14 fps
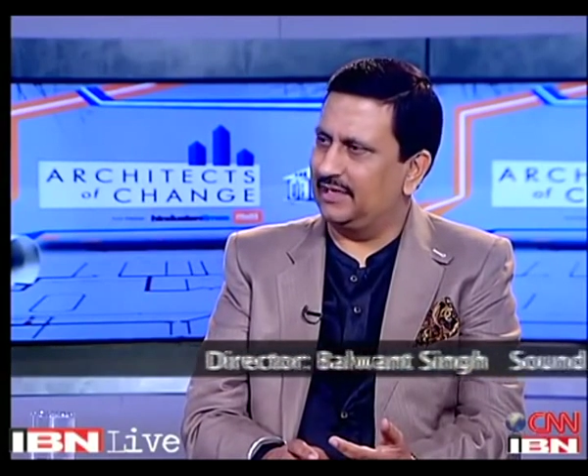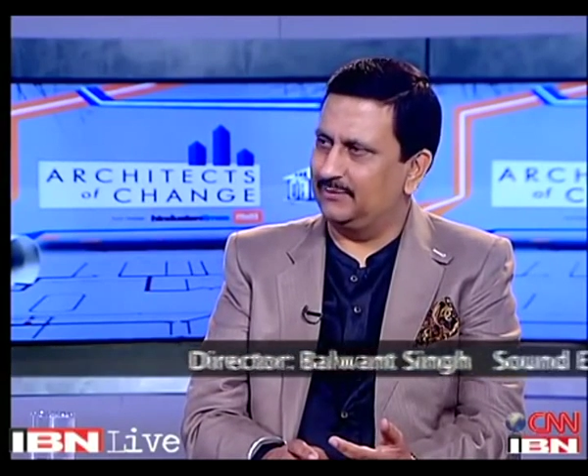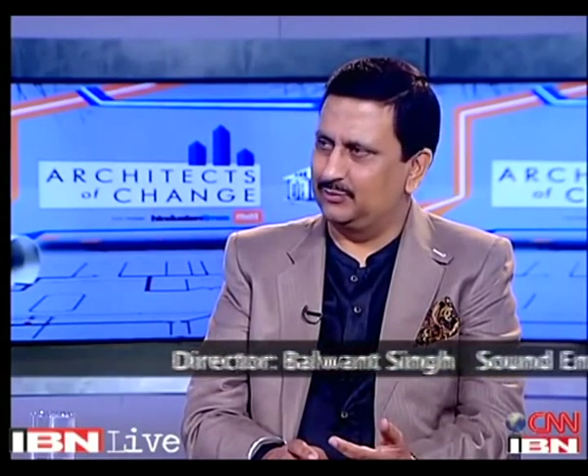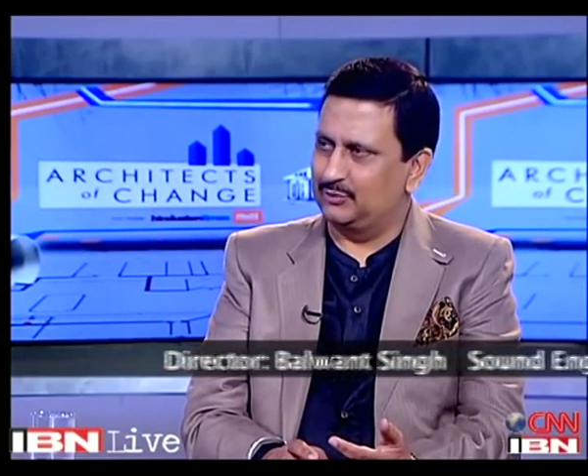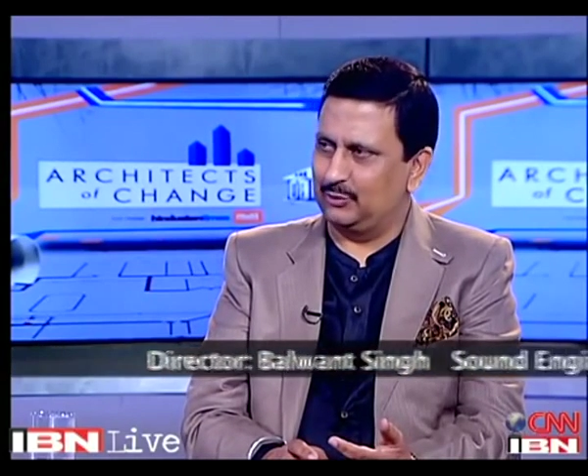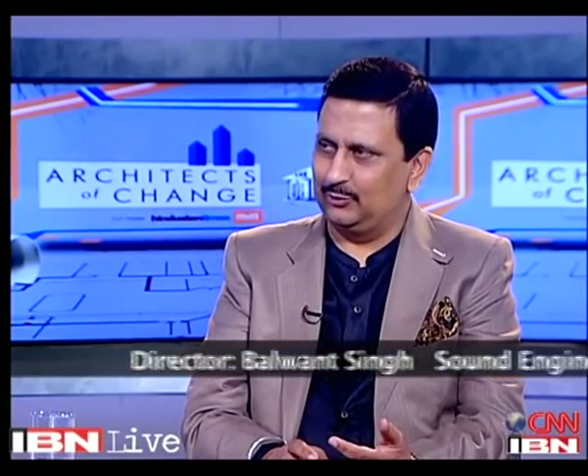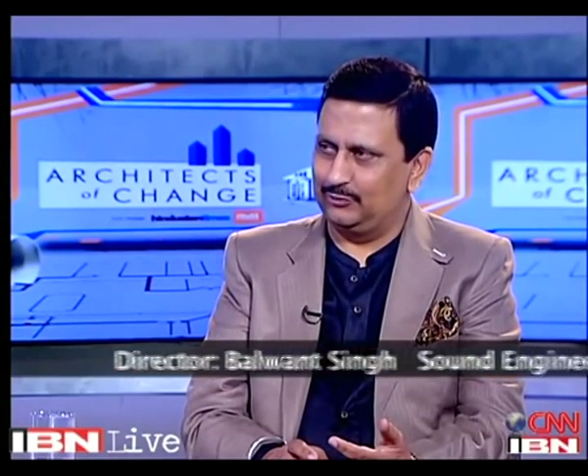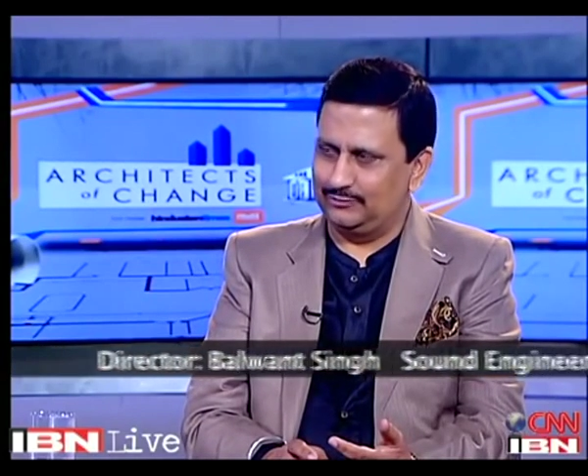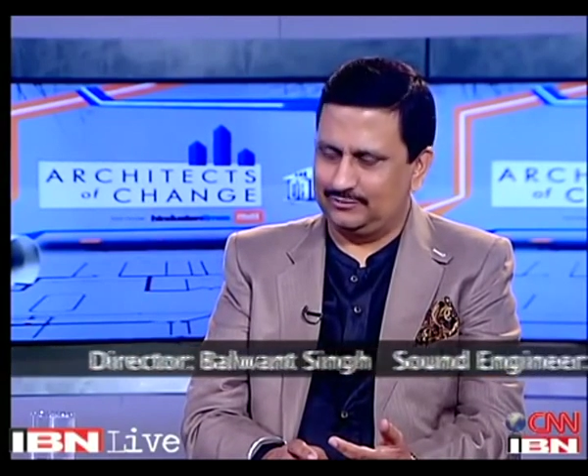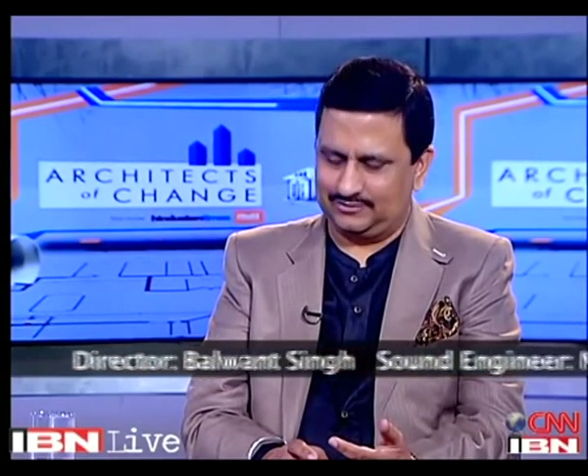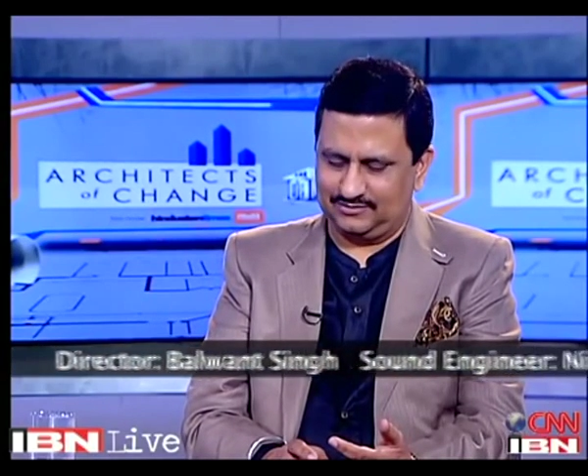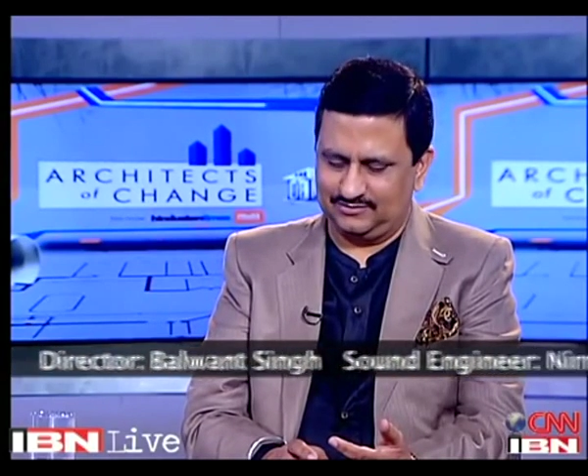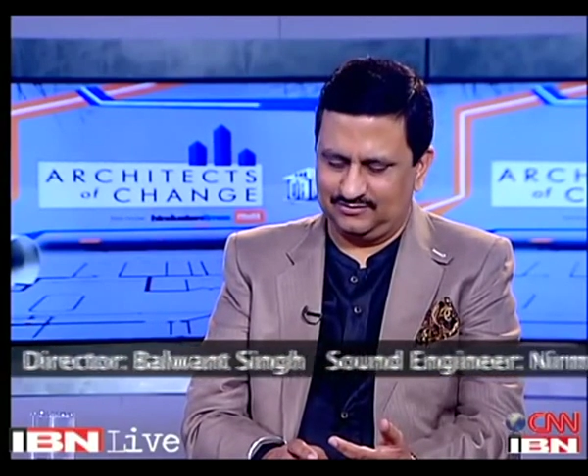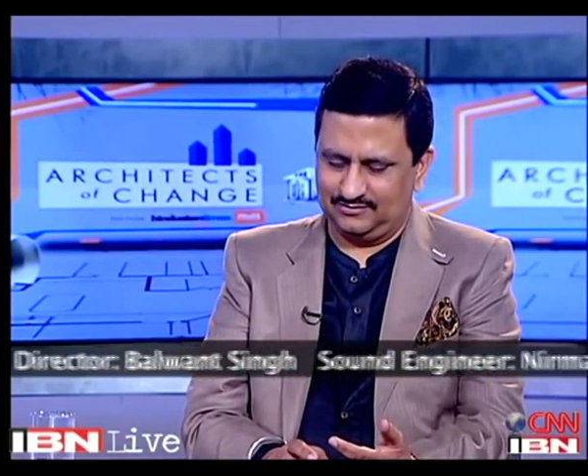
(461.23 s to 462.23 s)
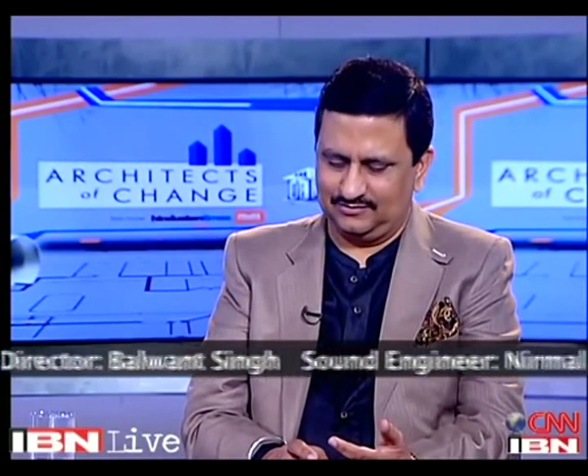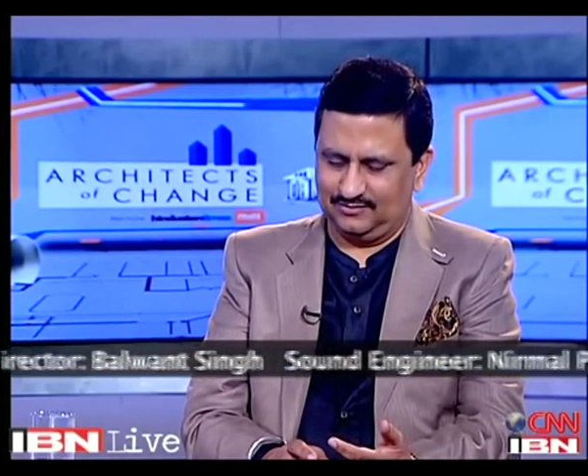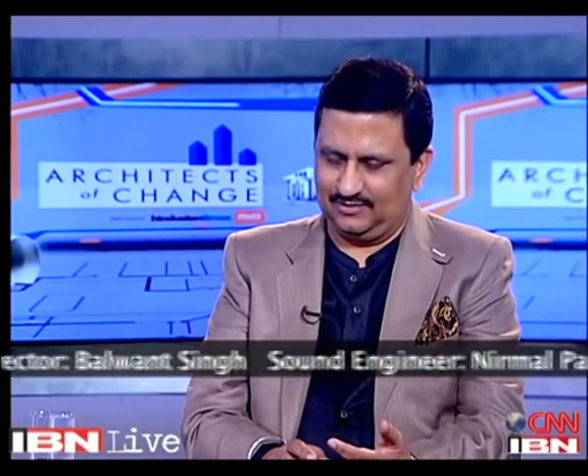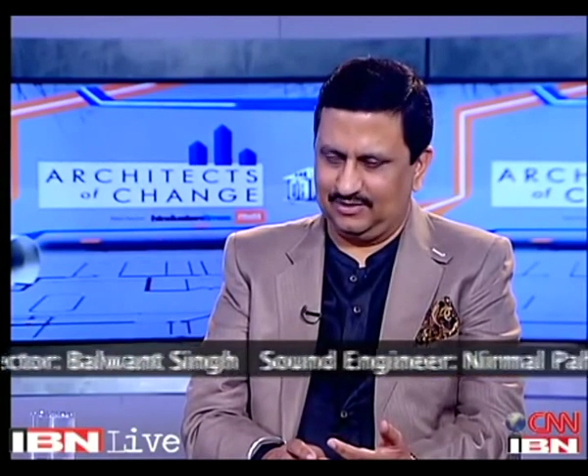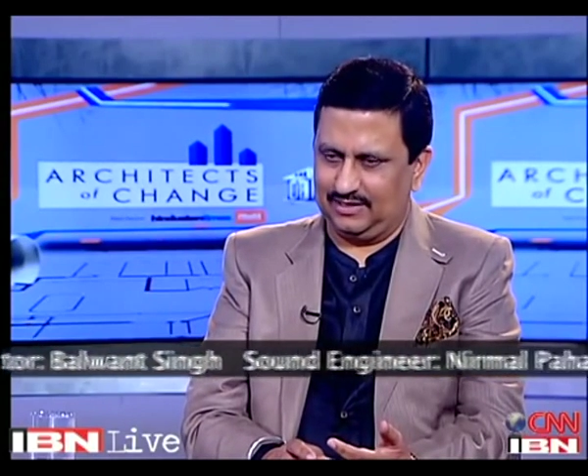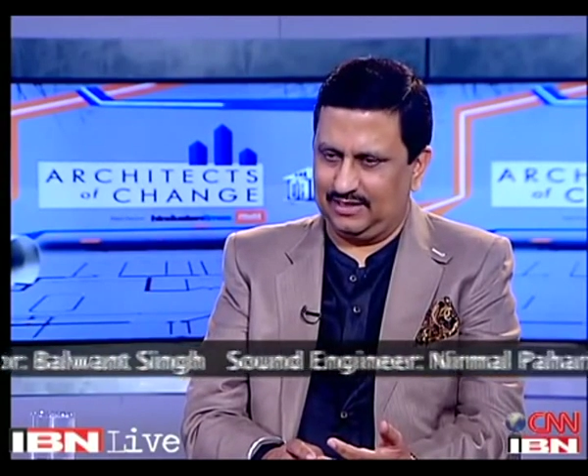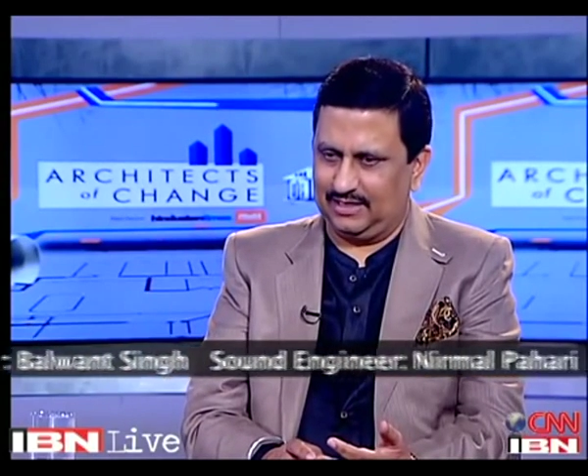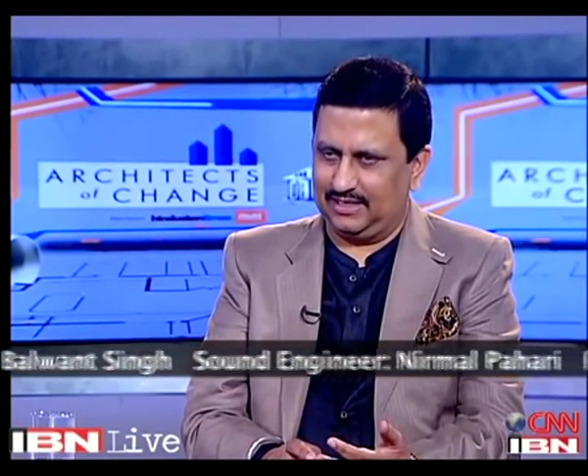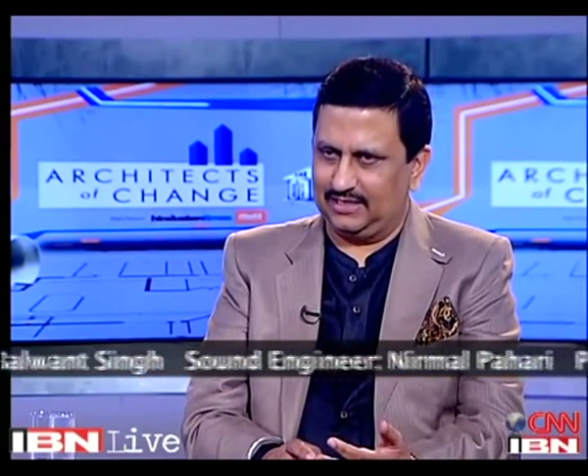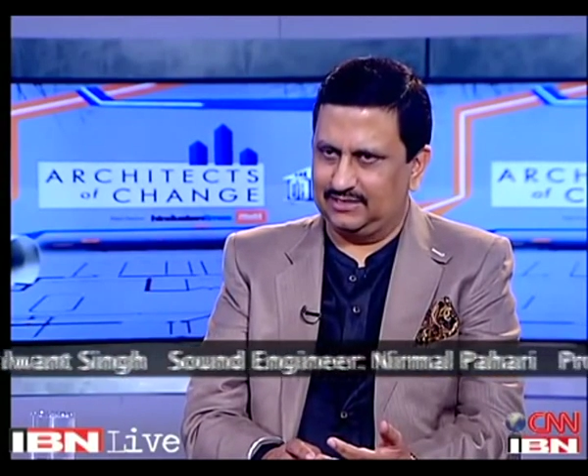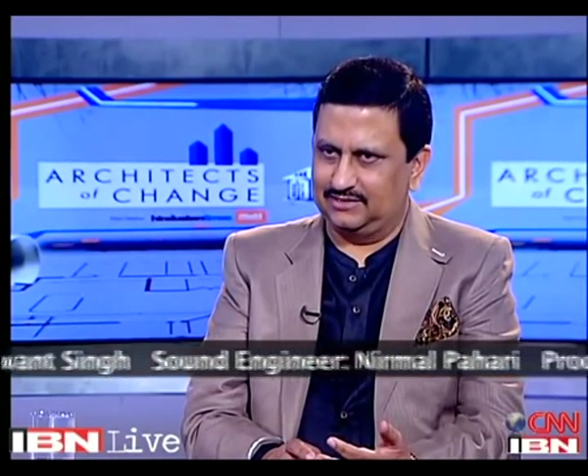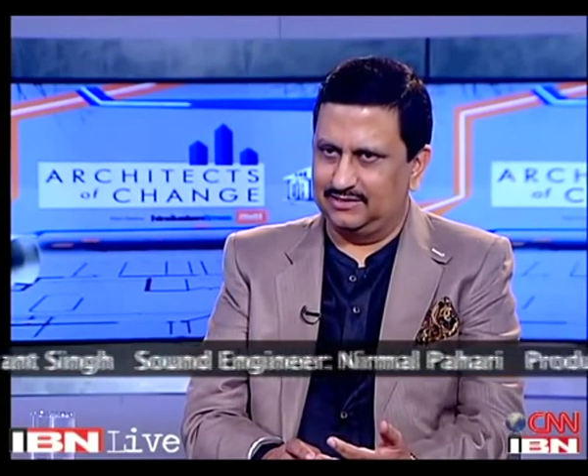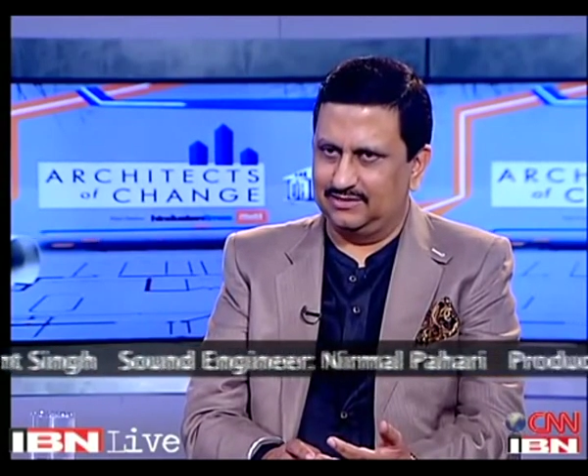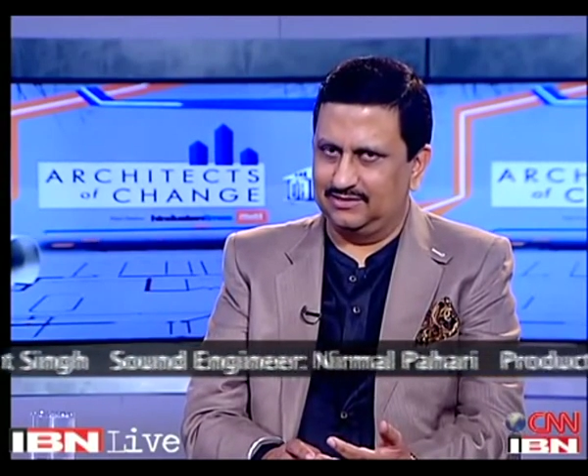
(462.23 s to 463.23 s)
absolute,
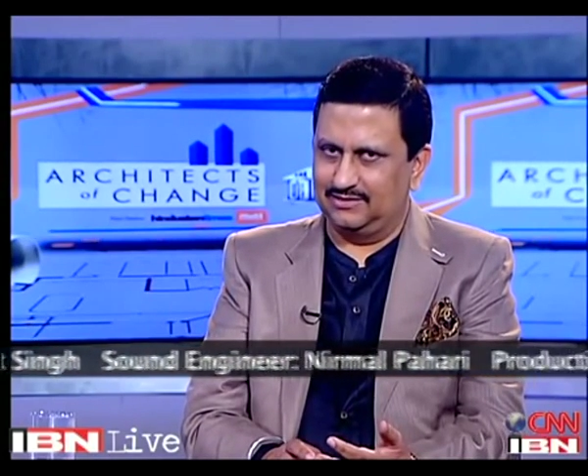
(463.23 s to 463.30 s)
and